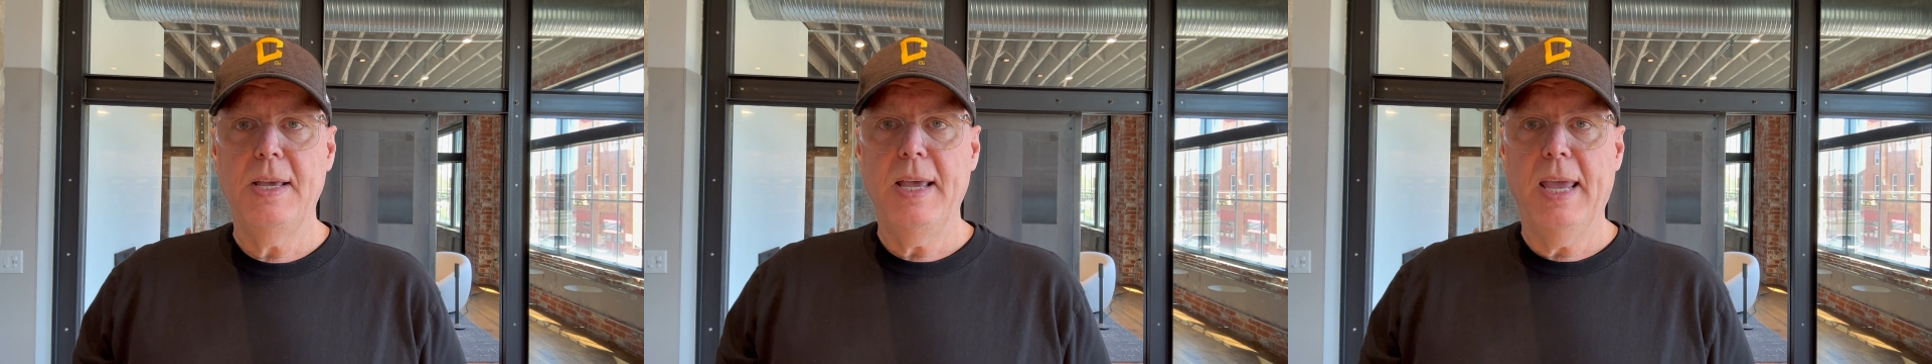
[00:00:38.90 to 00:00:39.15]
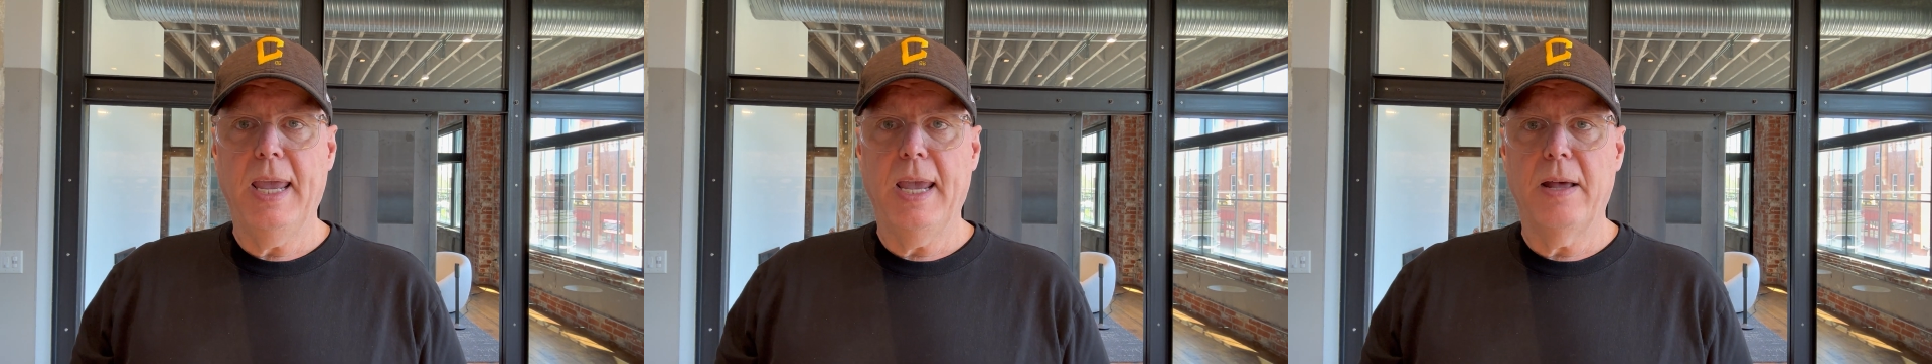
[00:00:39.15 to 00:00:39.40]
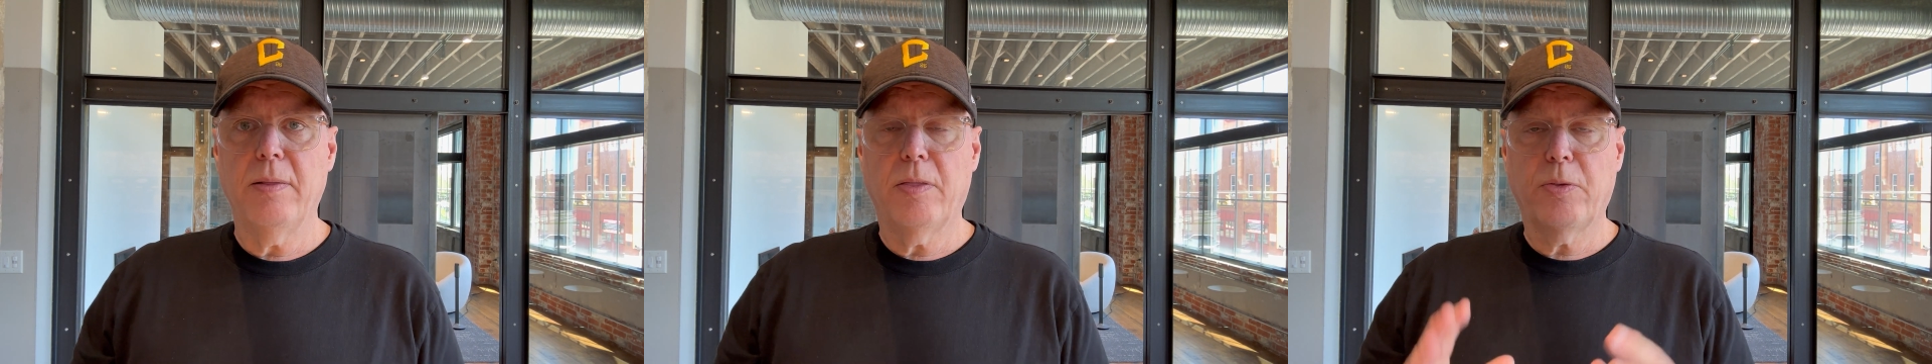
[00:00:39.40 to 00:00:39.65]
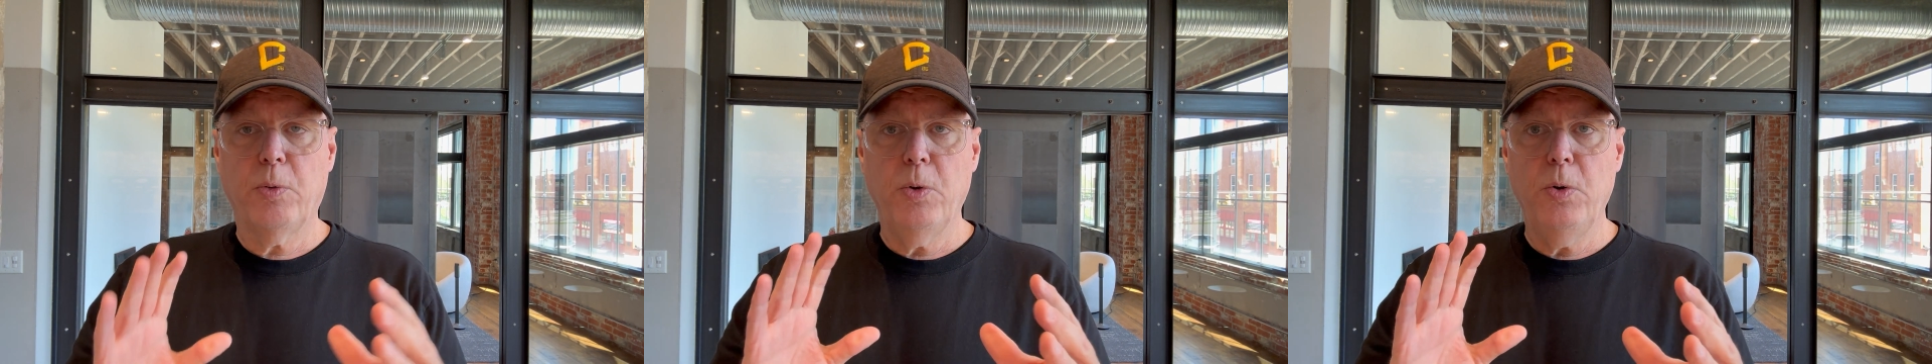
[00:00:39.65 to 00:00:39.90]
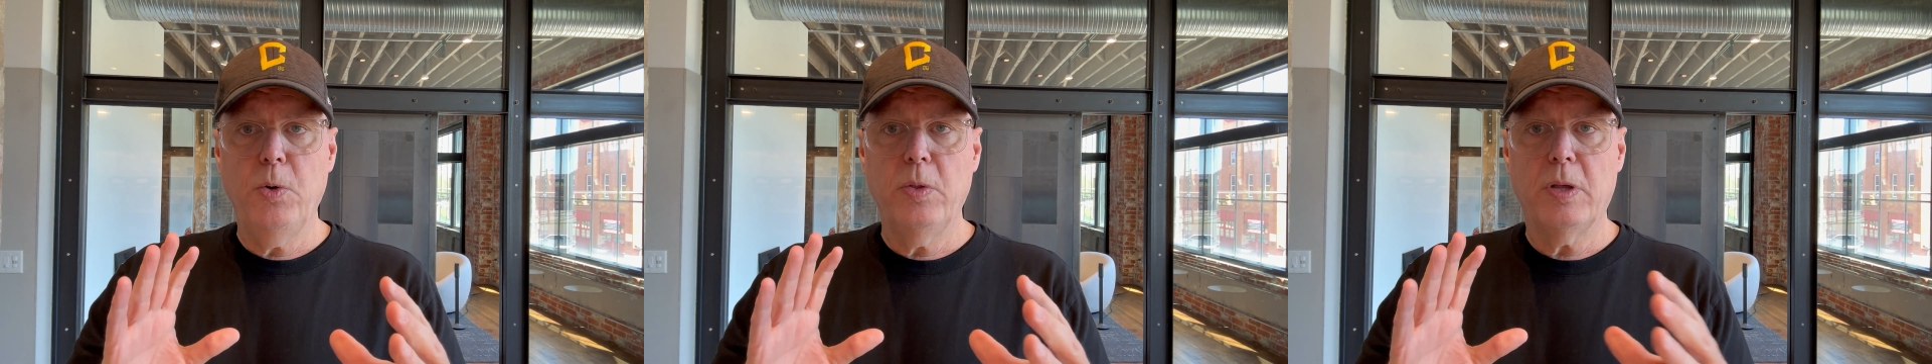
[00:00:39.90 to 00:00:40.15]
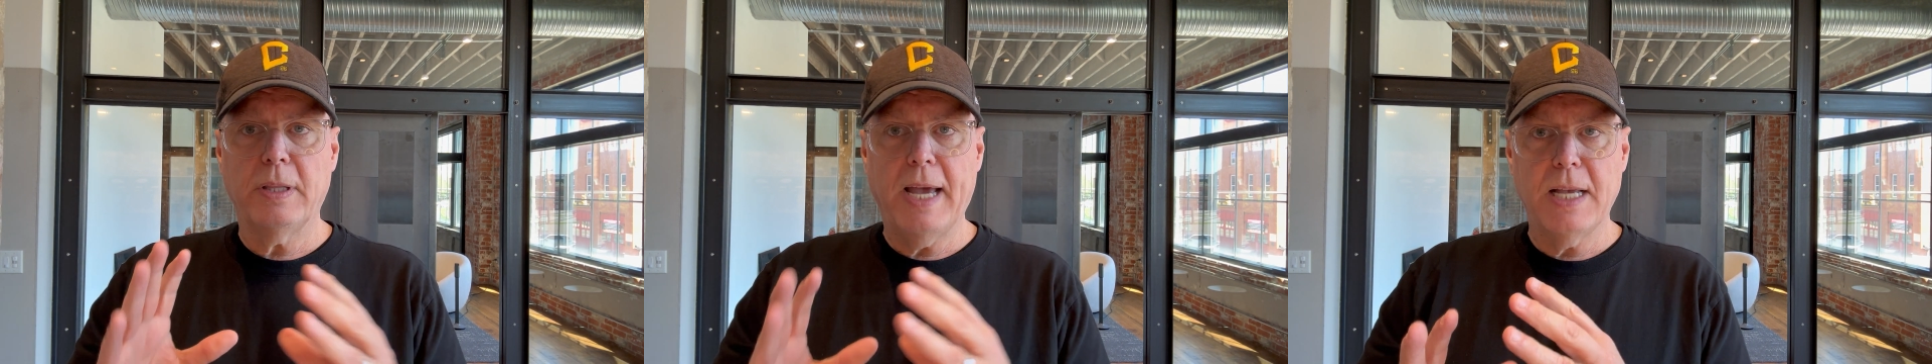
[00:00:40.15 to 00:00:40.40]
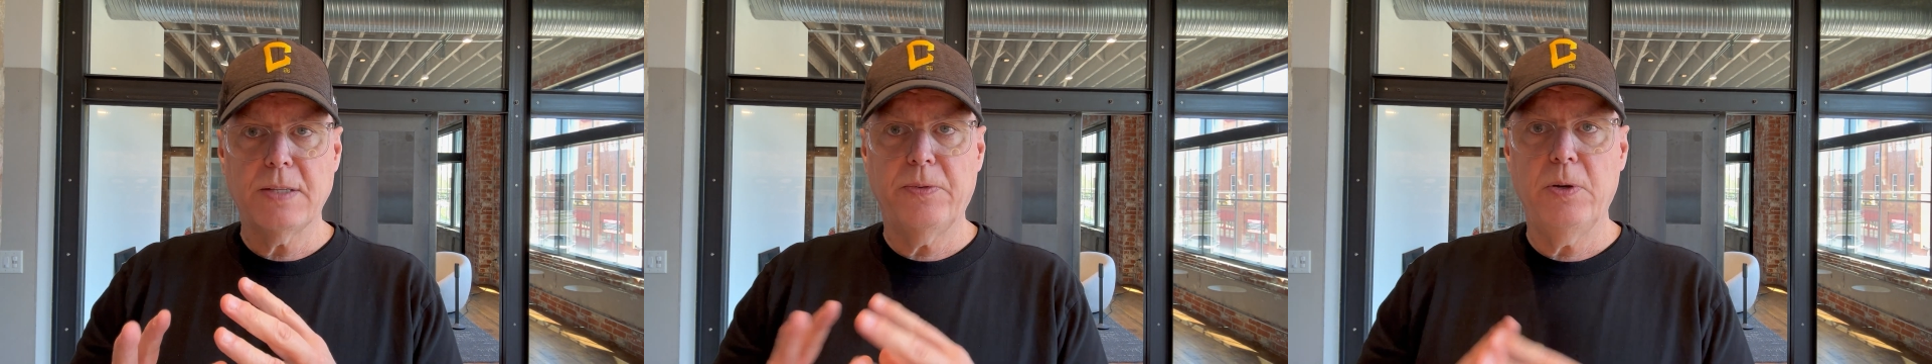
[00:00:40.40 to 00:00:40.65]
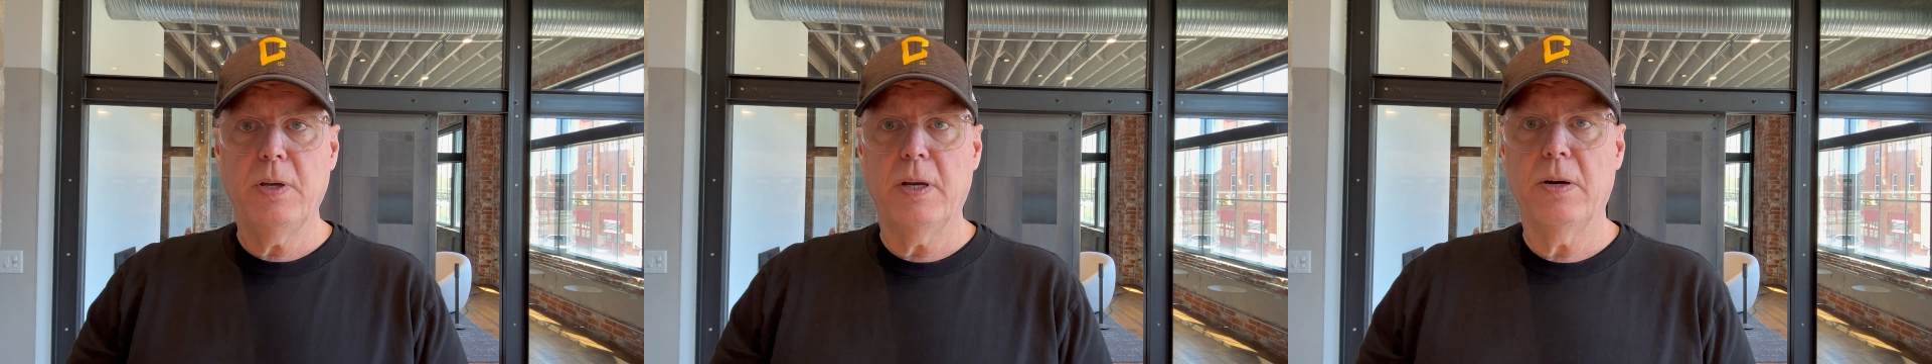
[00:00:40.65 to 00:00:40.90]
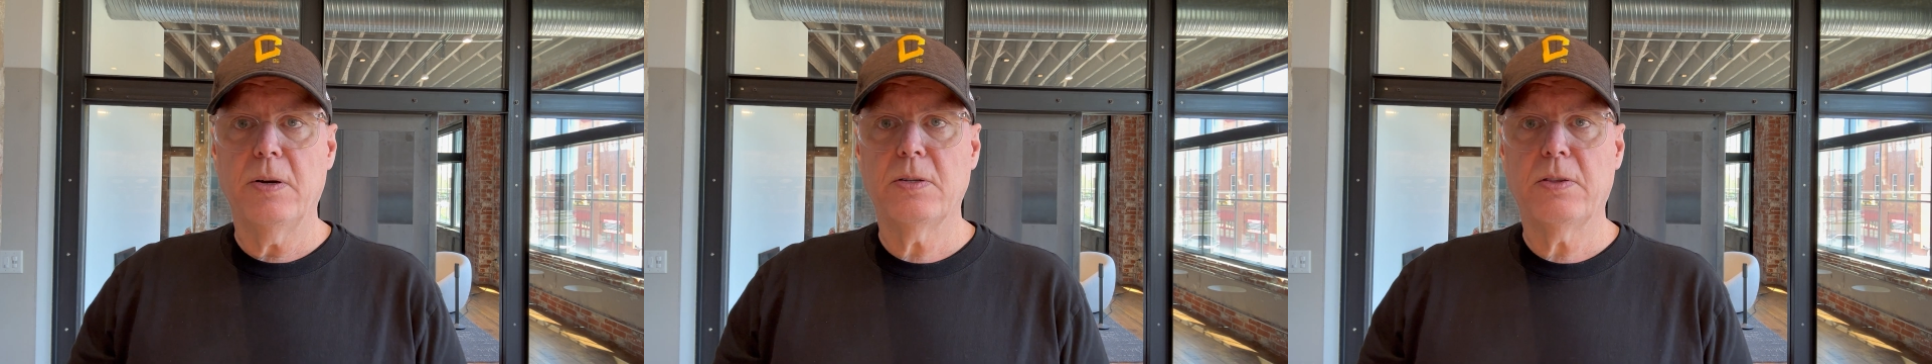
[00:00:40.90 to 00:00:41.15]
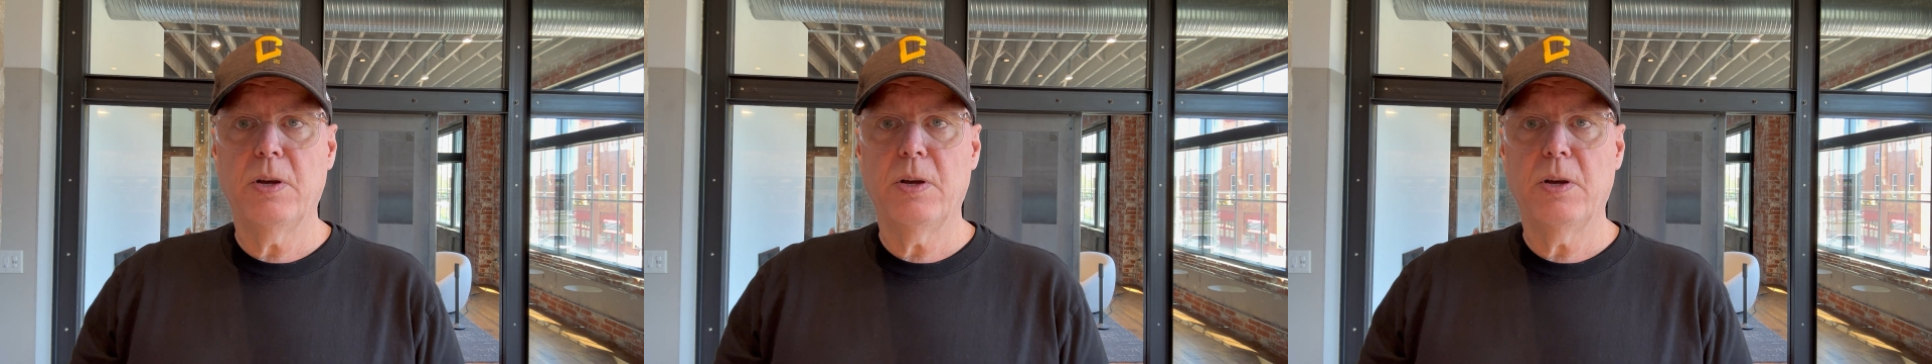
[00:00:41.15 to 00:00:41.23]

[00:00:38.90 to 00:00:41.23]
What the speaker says: And through the last few years,